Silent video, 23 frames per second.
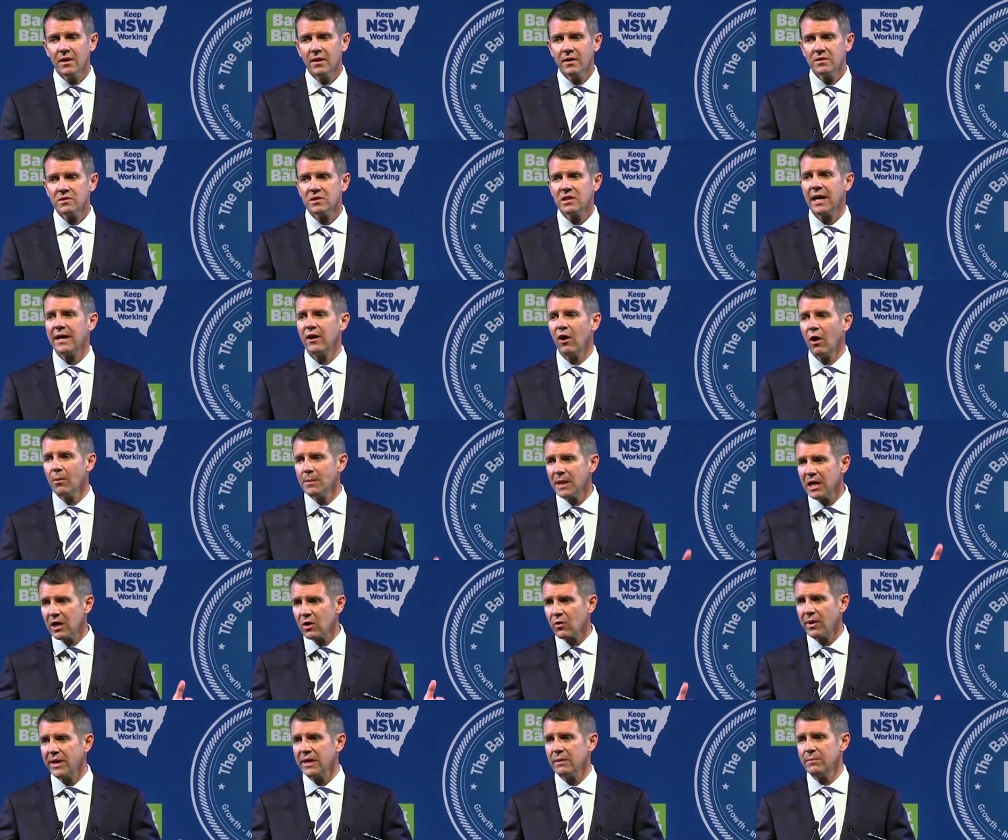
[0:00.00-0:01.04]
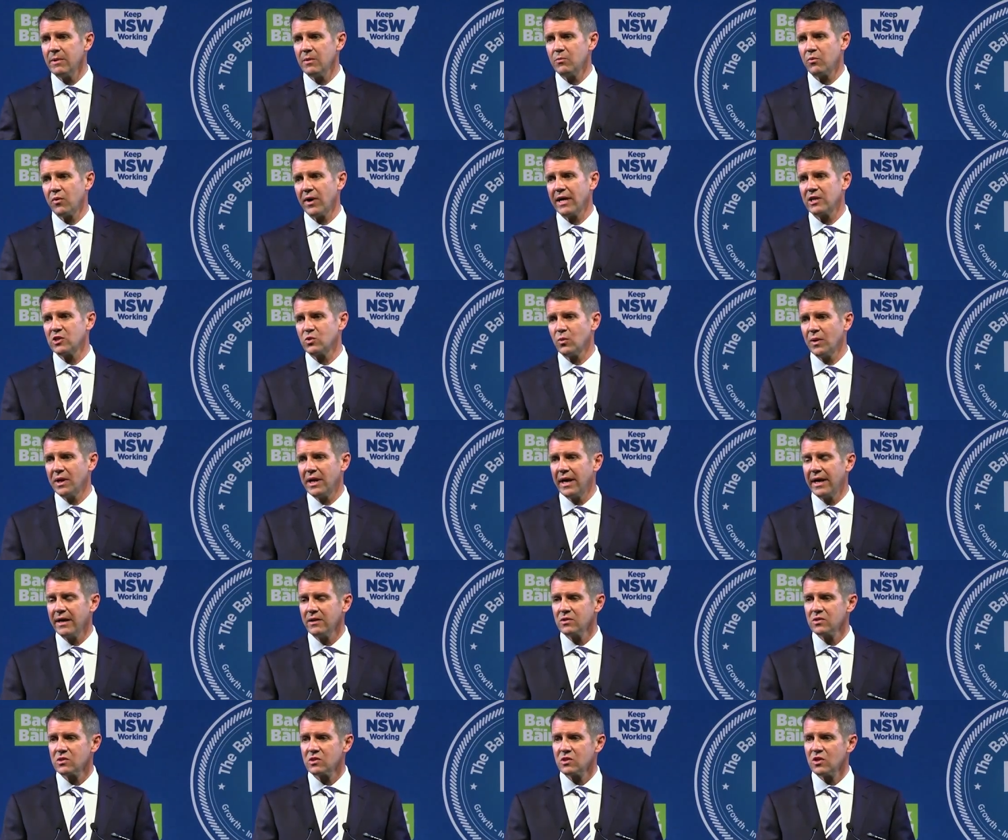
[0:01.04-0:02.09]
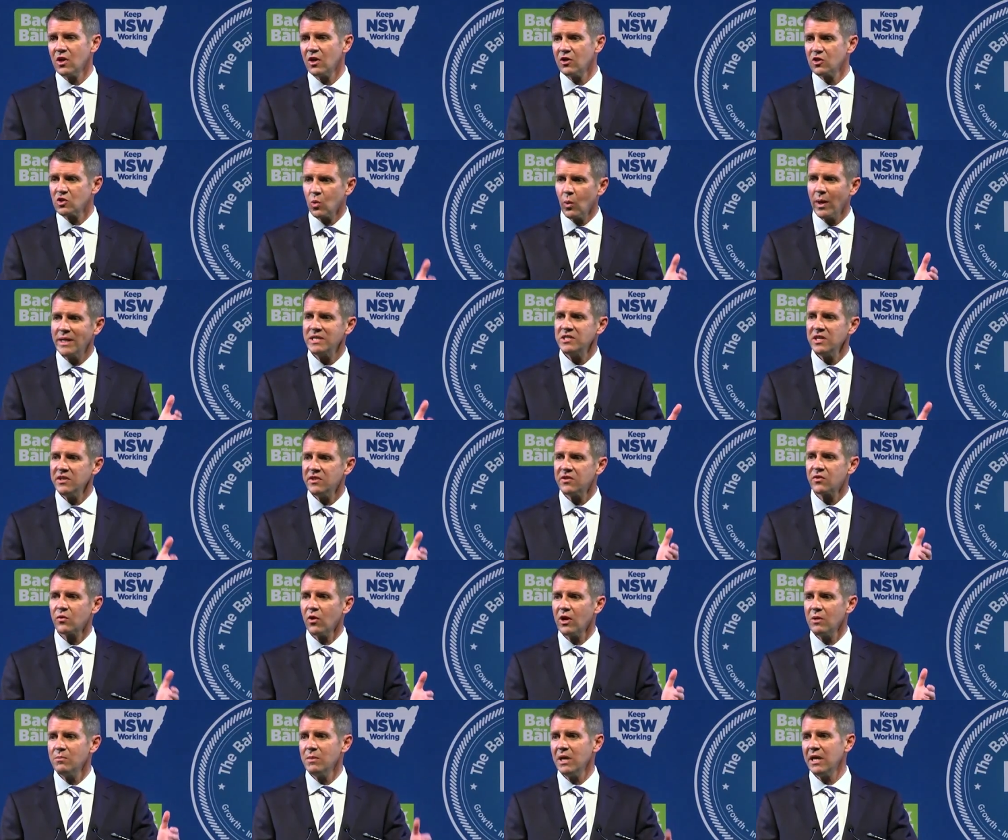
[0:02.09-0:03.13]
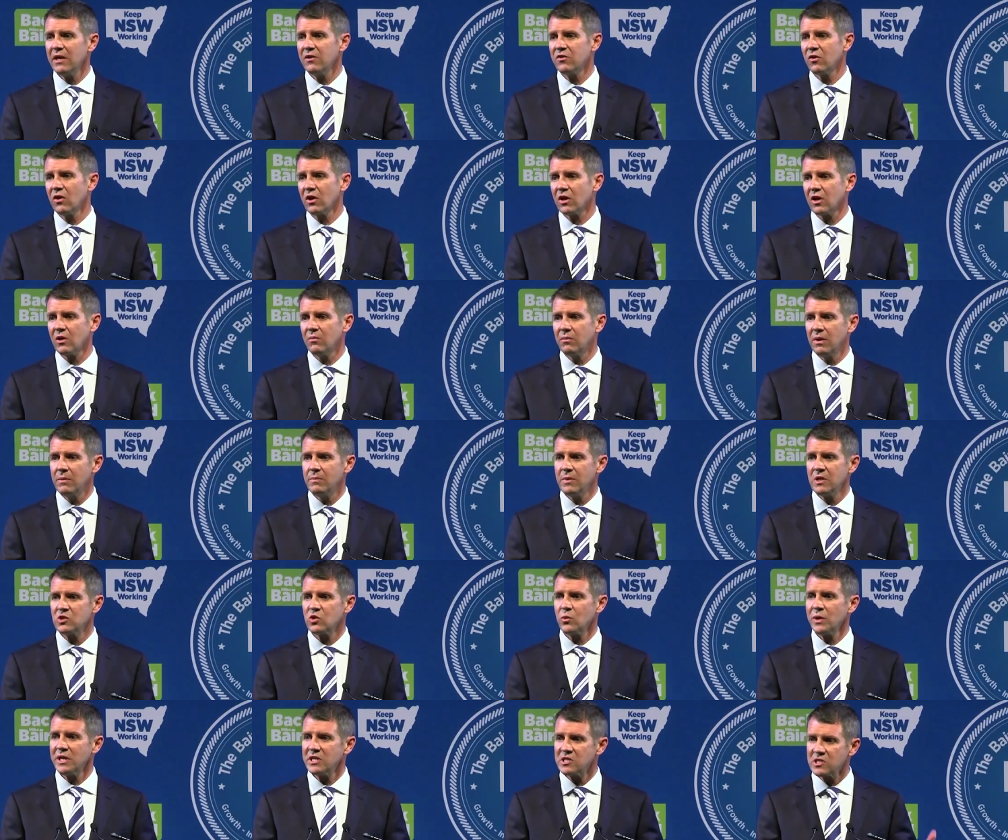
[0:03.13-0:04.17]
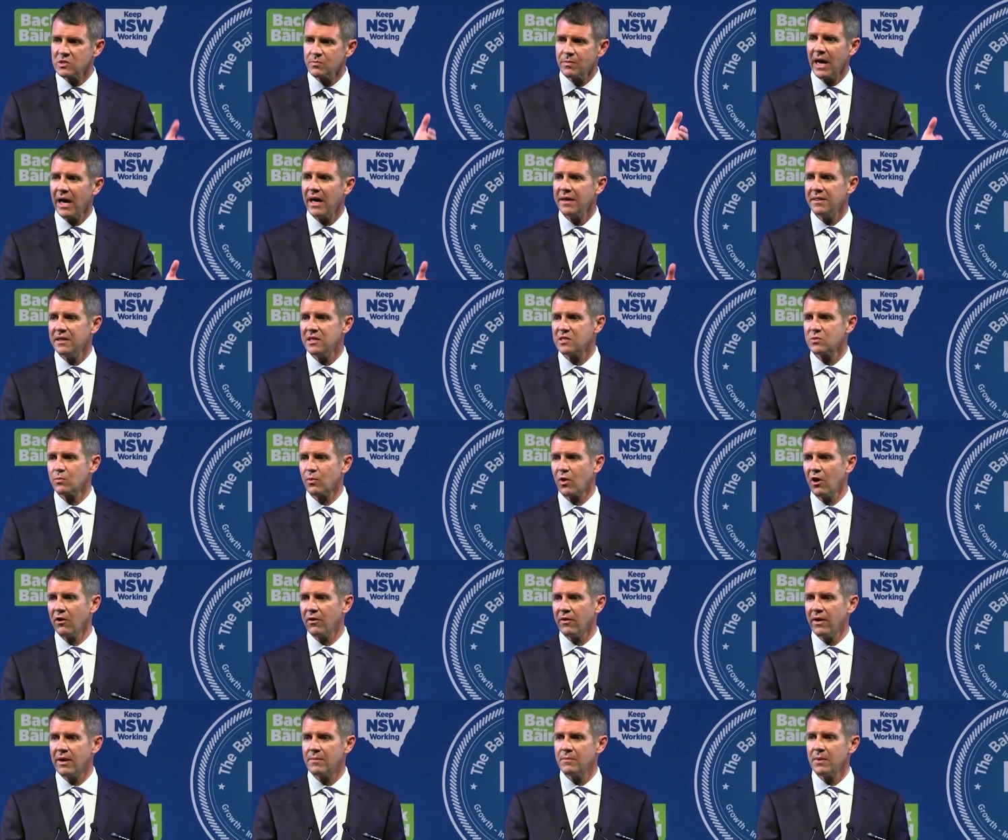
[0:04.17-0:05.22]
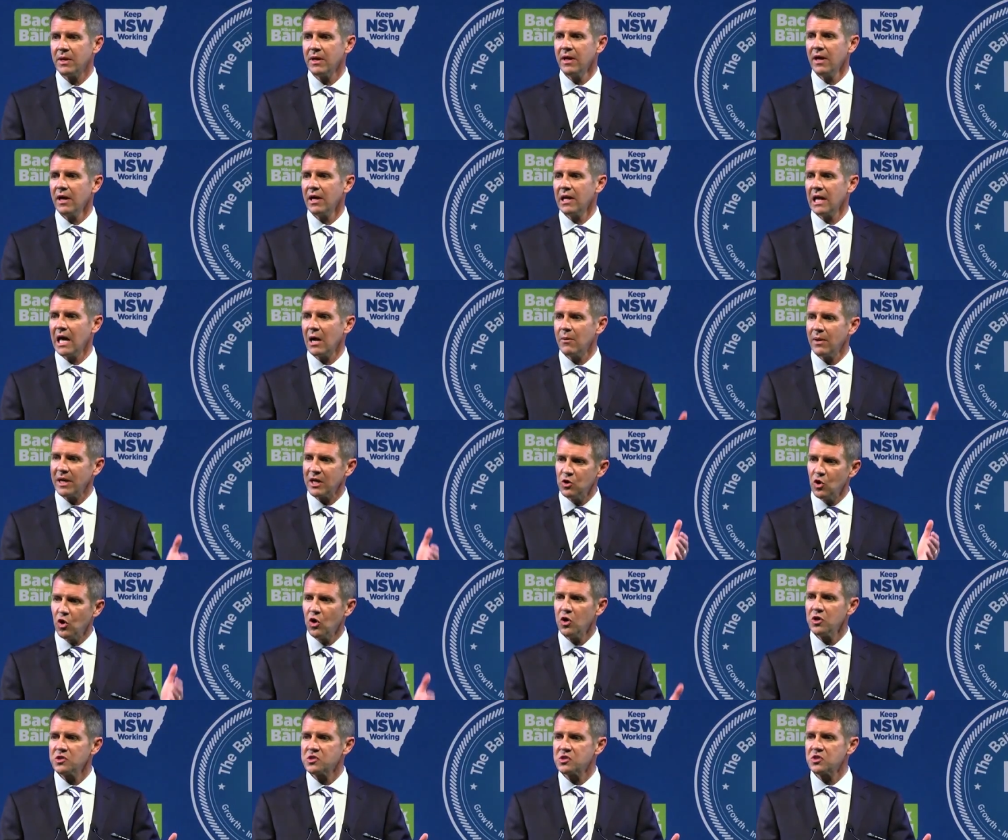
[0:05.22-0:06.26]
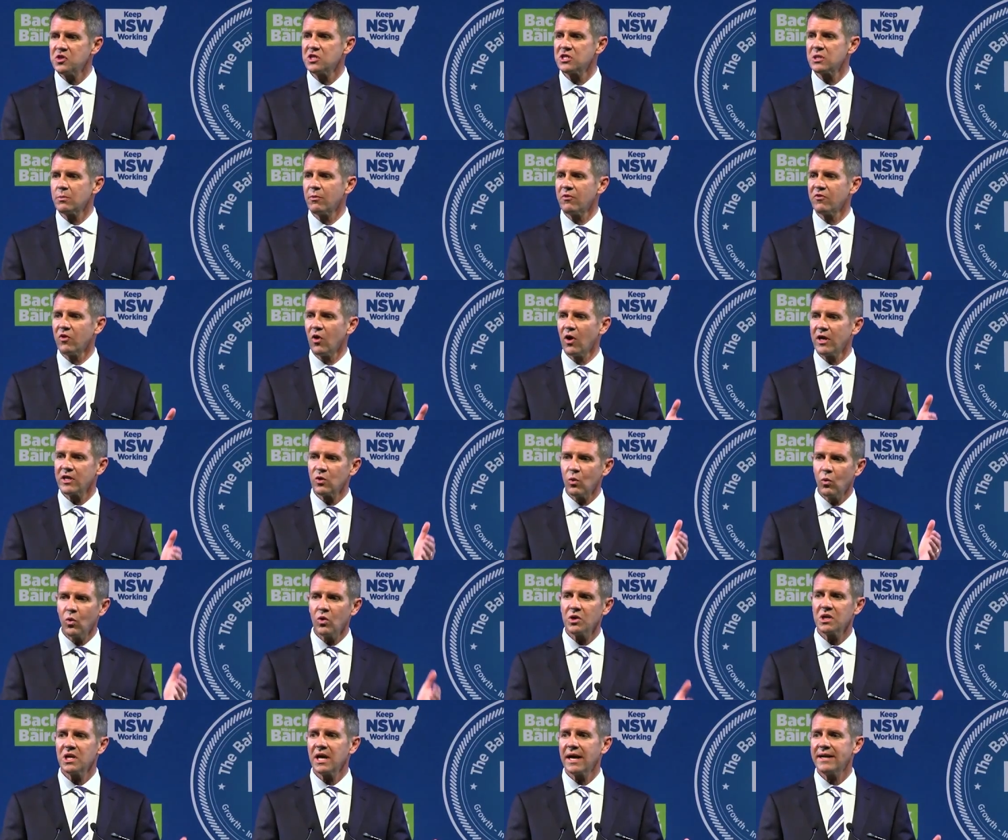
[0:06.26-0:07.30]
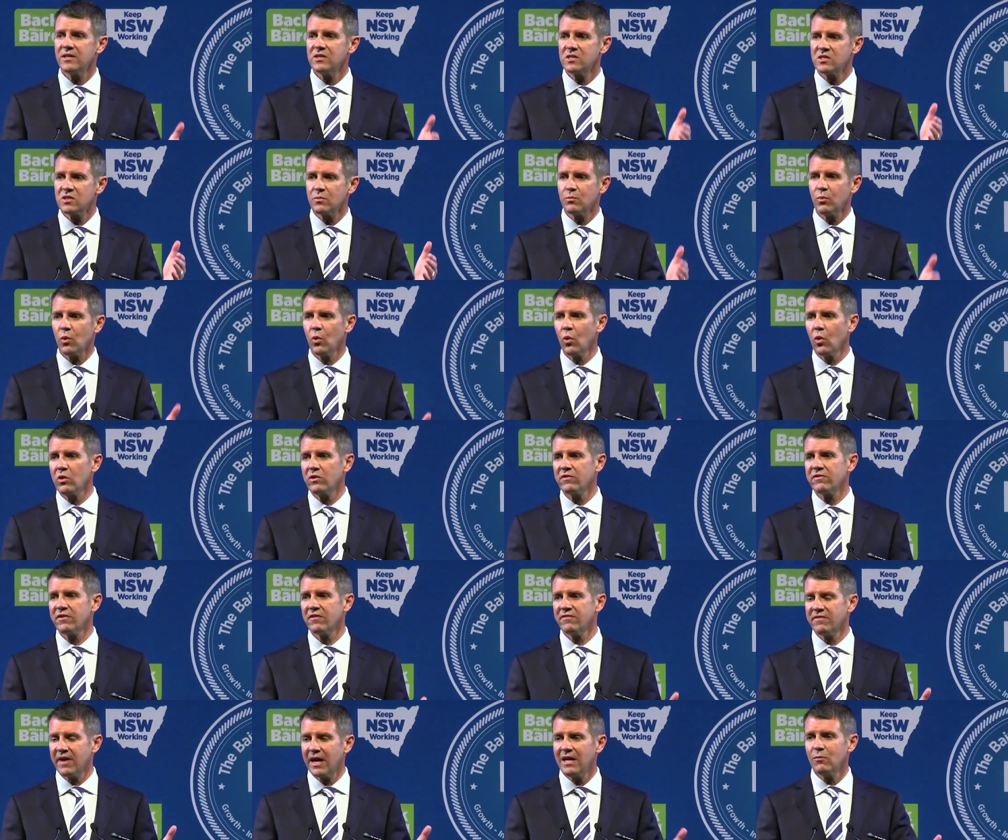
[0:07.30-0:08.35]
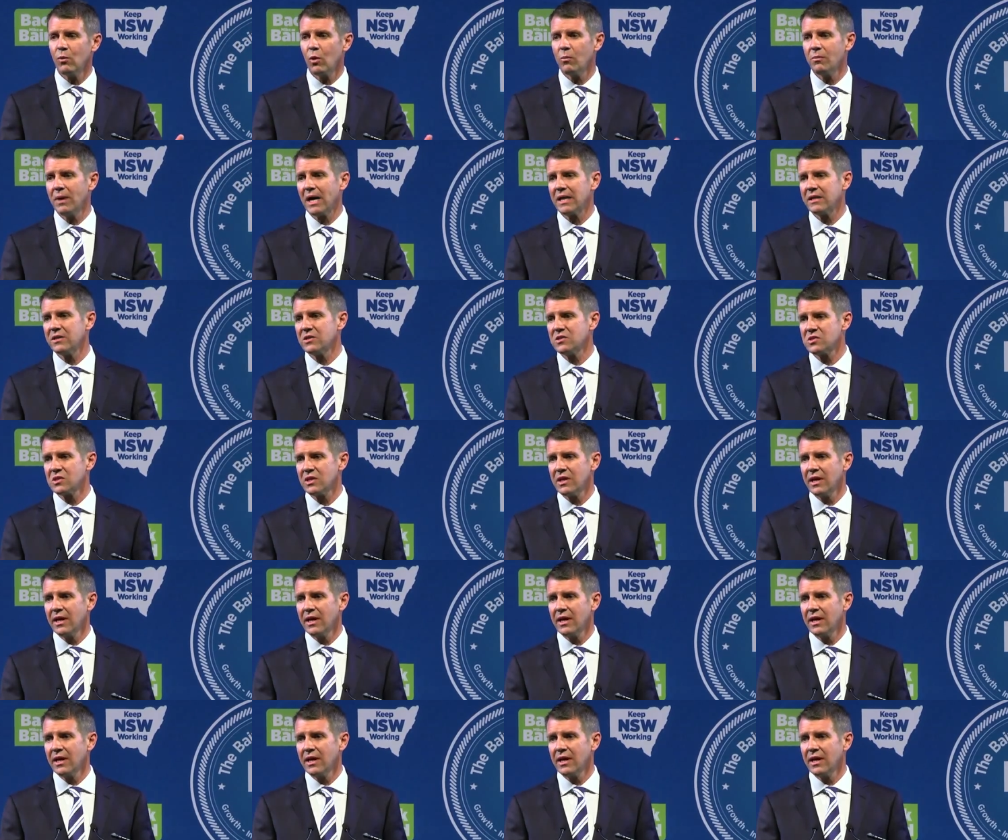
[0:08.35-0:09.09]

Today, I'm incredibly proud to announce a $23 million commitment to expand this program, allowing nurses to provide coordinated support for vulnerable mothers